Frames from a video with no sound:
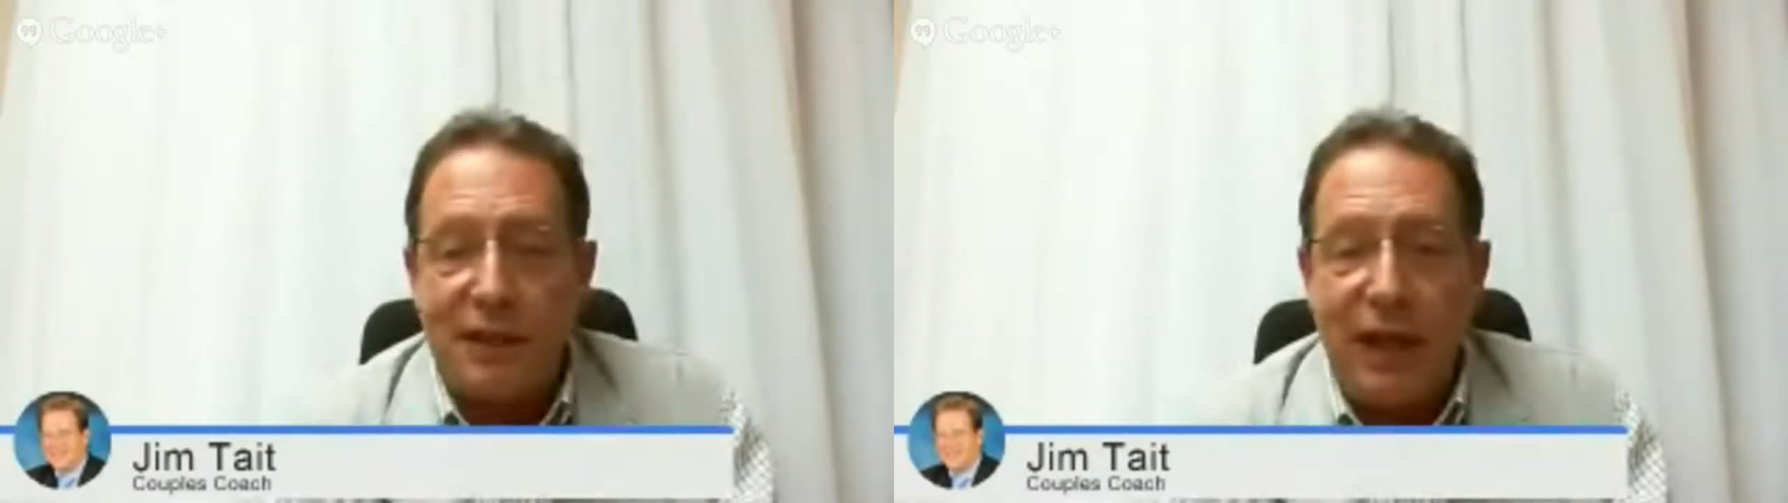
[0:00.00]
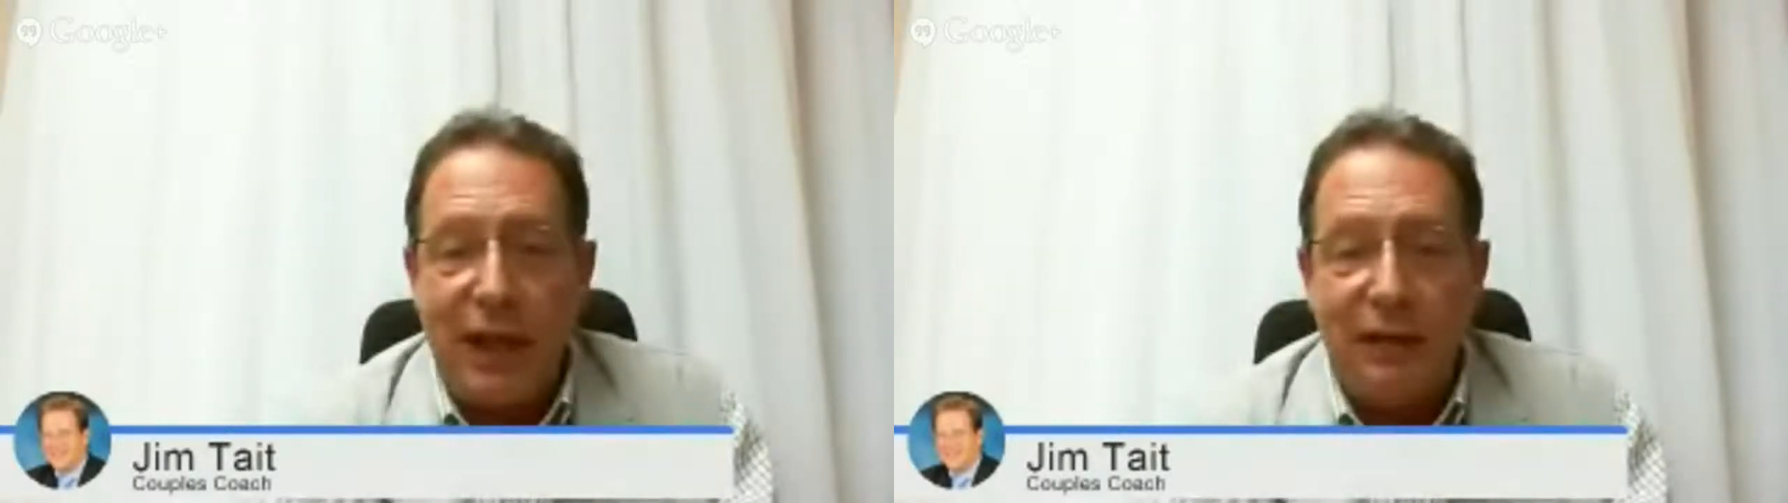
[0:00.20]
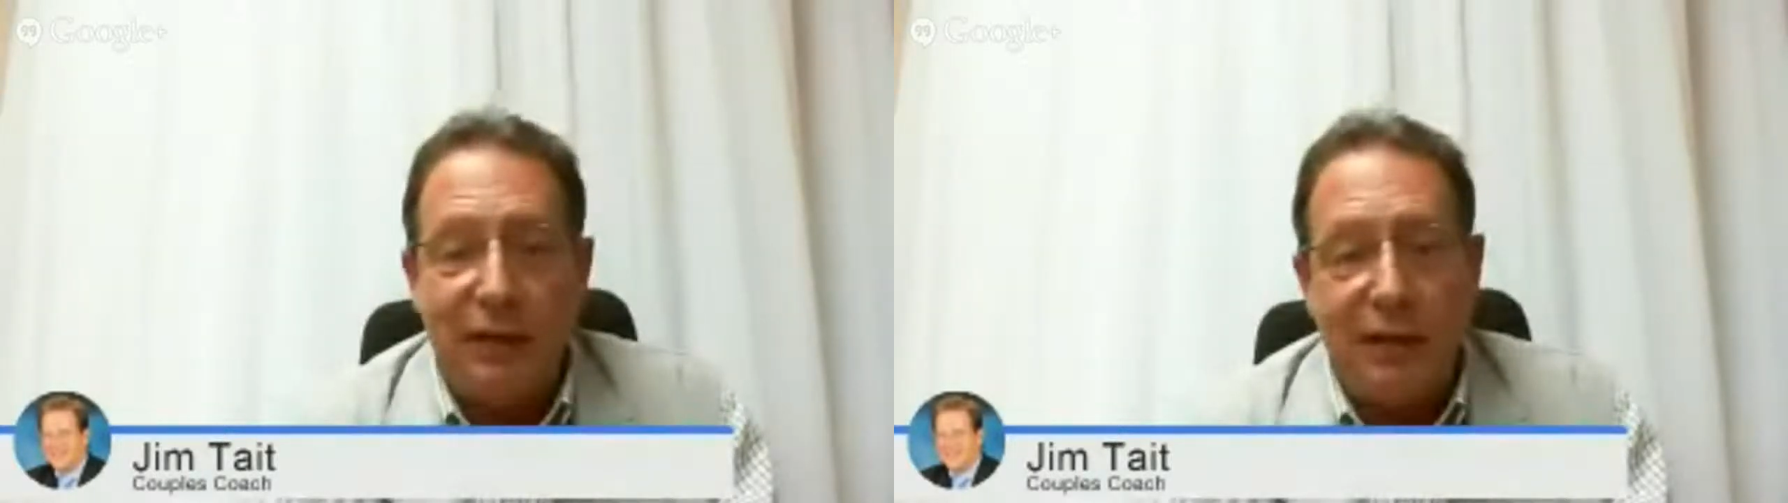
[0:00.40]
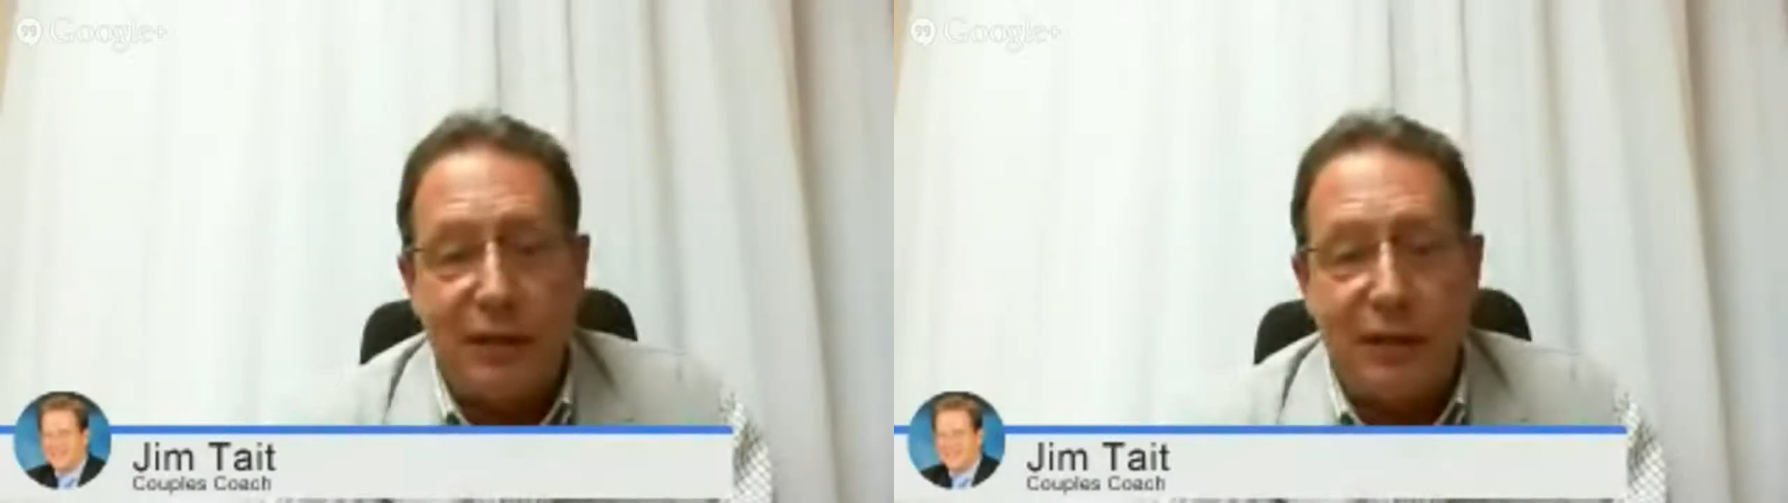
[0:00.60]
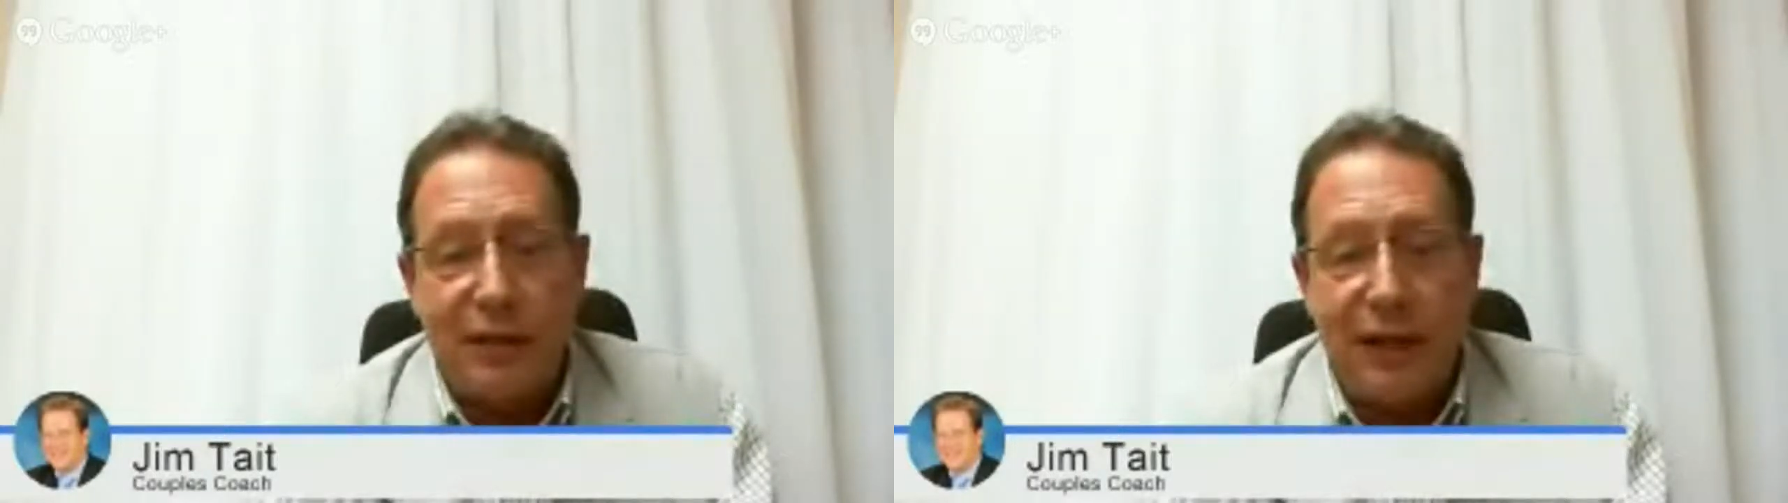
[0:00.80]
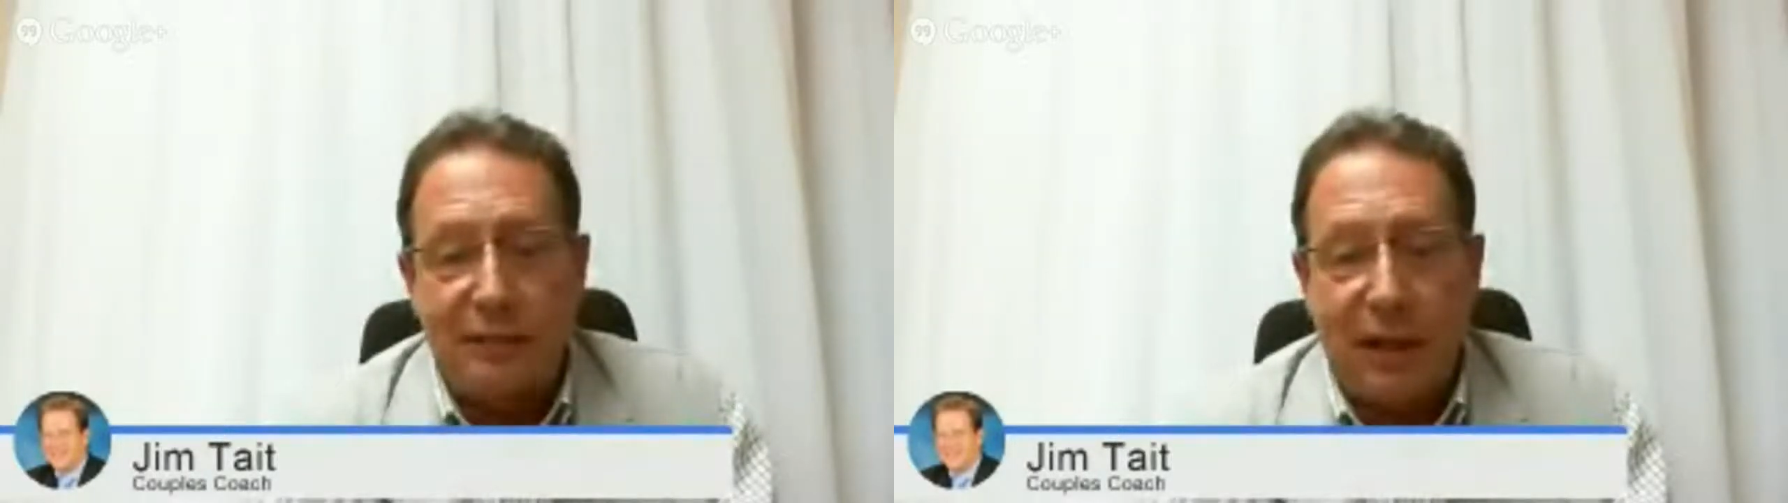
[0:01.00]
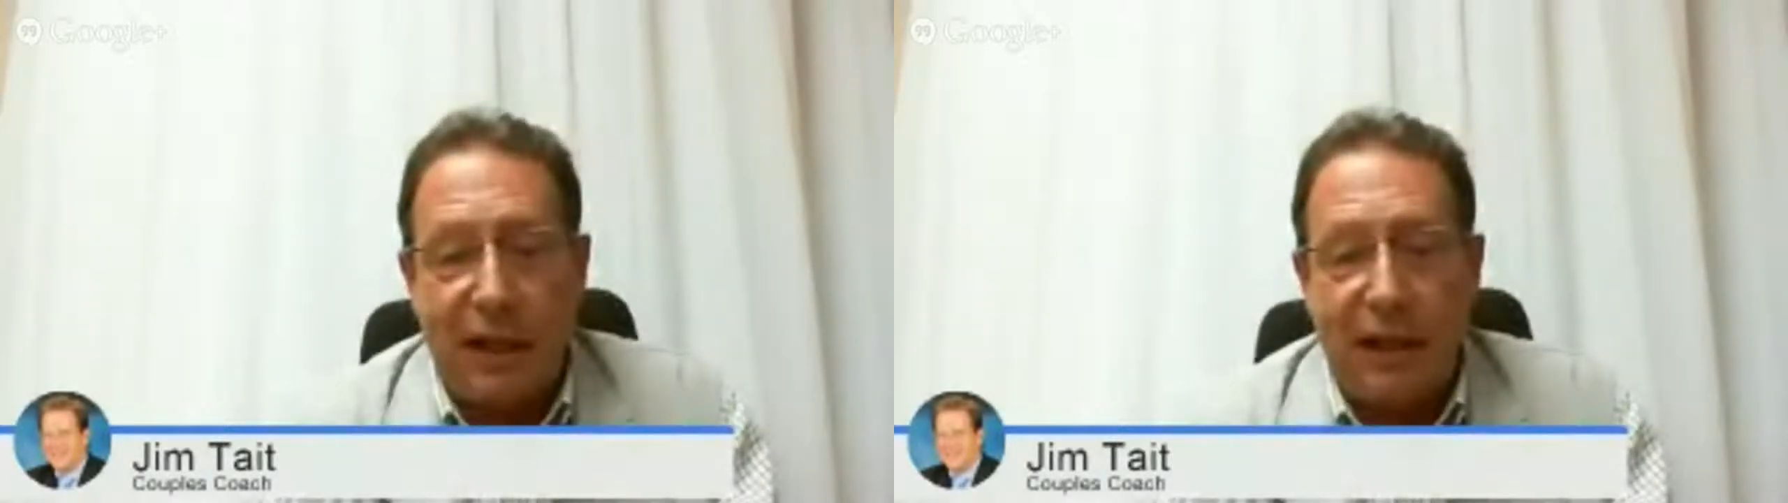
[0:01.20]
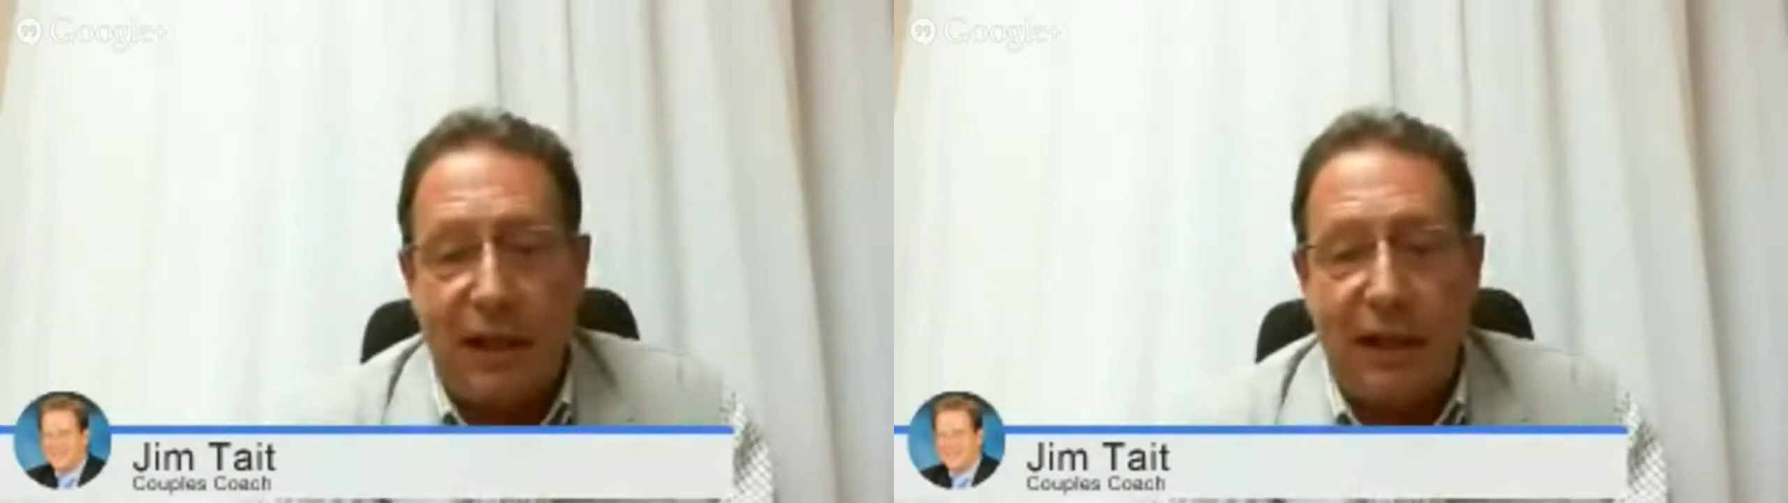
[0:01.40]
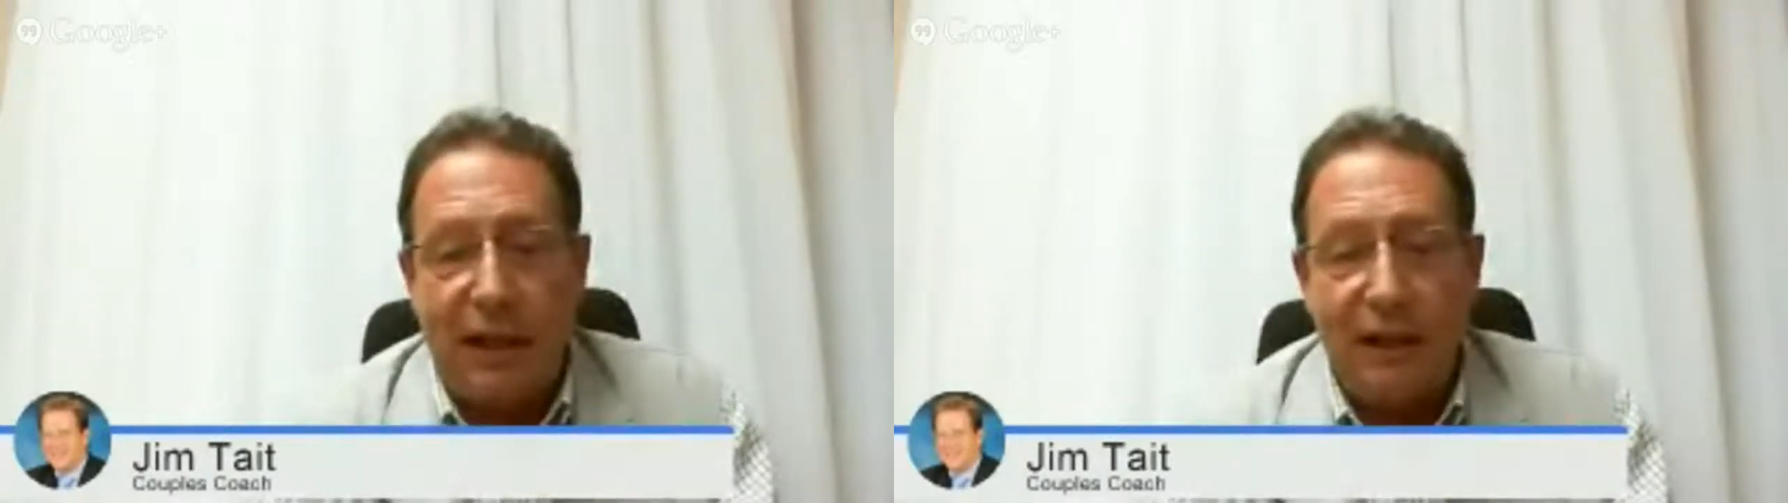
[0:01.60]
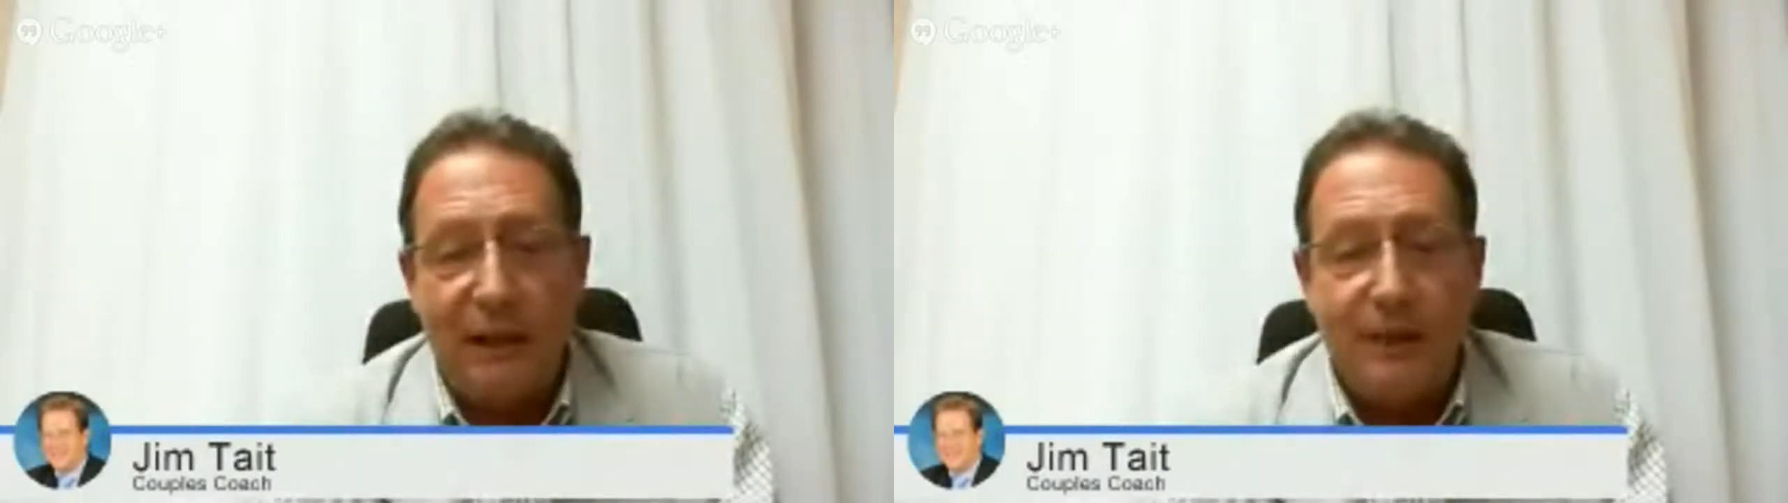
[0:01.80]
these down and then discuss them together.